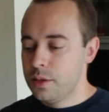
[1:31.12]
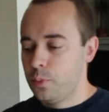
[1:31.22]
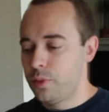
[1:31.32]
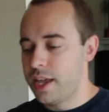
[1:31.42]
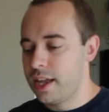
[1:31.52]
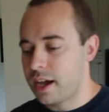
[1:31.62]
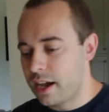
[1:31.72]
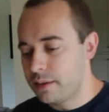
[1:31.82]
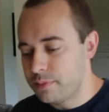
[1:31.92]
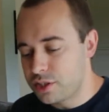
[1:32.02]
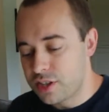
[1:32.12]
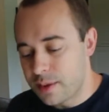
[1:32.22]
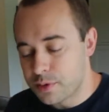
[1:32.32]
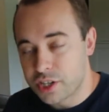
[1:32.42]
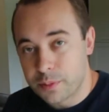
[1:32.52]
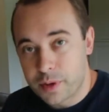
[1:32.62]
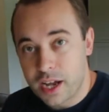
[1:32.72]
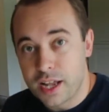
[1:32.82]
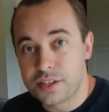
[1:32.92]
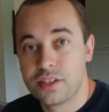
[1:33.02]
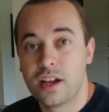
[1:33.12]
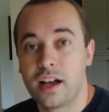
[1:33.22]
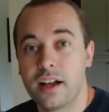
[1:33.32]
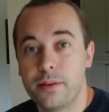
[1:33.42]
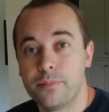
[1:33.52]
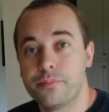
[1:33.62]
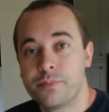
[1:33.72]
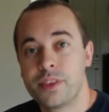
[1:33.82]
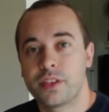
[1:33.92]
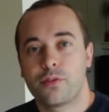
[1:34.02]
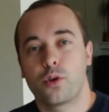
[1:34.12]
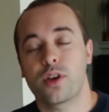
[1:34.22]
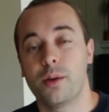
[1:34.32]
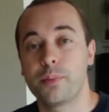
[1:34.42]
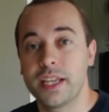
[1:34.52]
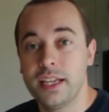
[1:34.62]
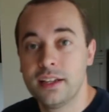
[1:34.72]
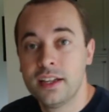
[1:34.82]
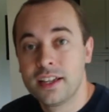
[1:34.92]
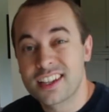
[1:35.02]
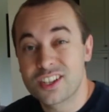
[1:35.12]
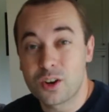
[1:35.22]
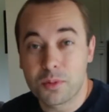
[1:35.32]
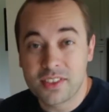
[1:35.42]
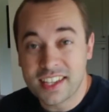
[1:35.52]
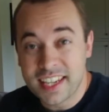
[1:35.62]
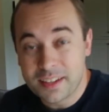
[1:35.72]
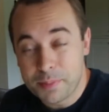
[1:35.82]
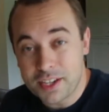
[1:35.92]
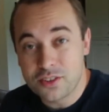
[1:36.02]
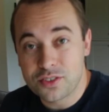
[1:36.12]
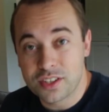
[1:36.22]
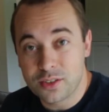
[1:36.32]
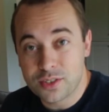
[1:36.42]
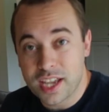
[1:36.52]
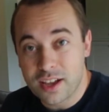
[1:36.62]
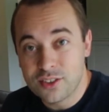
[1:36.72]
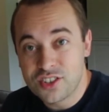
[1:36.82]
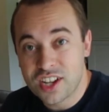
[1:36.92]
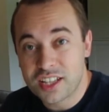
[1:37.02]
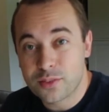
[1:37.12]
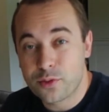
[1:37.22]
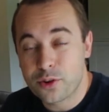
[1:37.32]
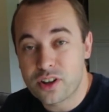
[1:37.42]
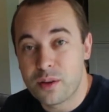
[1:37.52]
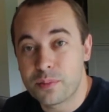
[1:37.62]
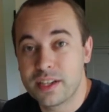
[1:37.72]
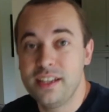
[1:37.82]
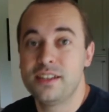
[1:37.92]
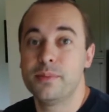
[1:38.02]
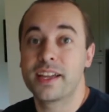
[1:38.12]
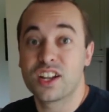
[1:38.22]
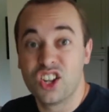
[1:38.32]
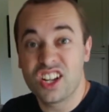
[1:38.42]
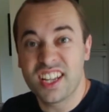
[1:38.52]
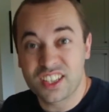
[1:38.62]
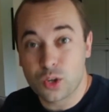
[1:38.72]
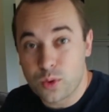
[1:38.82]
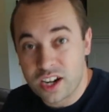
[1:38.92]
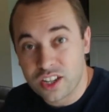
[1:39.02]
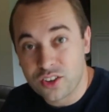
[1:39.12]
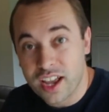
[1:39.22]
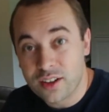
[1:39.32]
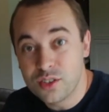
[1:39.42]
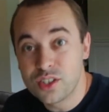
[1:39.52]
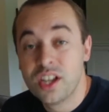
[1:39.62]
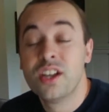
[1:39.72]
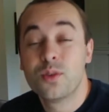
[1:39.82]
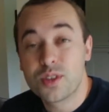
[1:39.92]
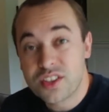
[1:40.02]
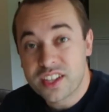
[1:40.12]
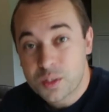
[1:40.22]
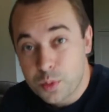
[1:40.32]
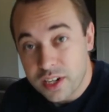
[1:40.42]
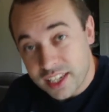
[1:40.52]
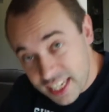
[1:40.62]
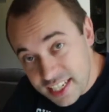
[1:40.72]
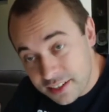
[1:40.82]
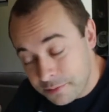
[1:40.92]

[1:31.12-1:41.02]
Mrs. Nappersharp got the photo company, because normally they take pictures in those gowns. She got the photo company to make it look like they're wearing their gowns, which I think is pretty neat.